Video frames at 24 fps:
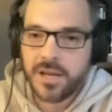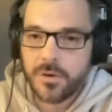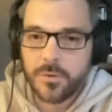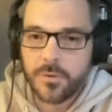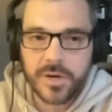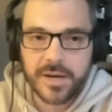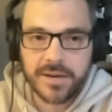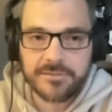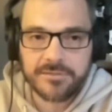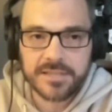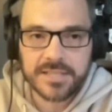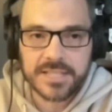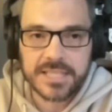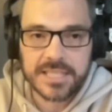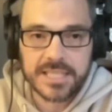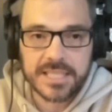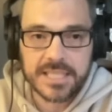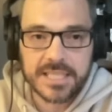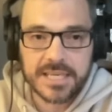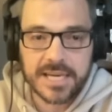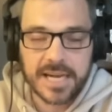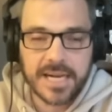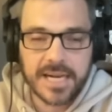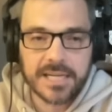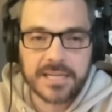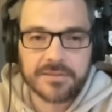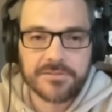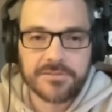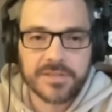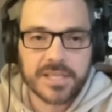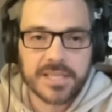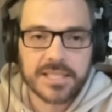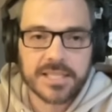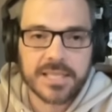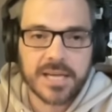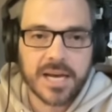We haven't seen any of
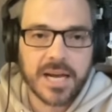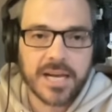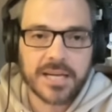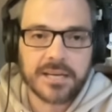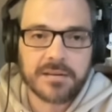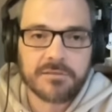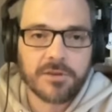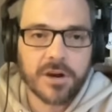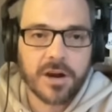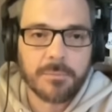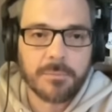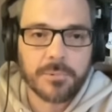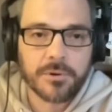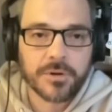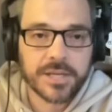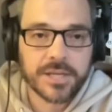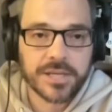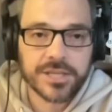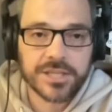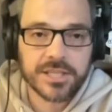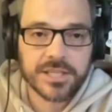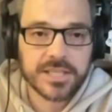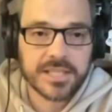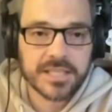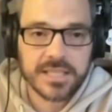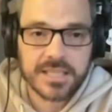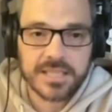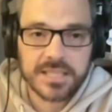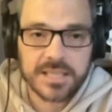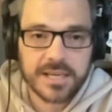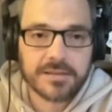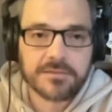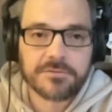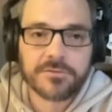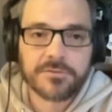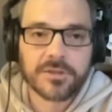these kind of operations
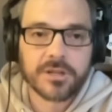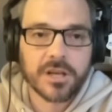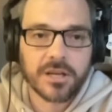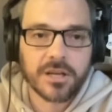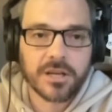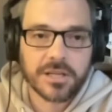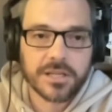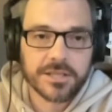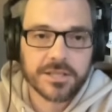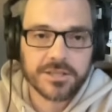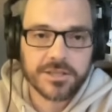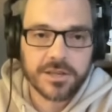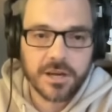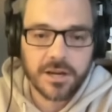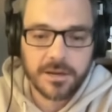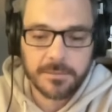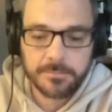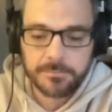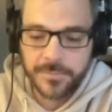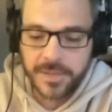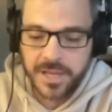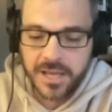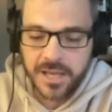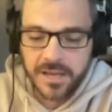successful on Qassam.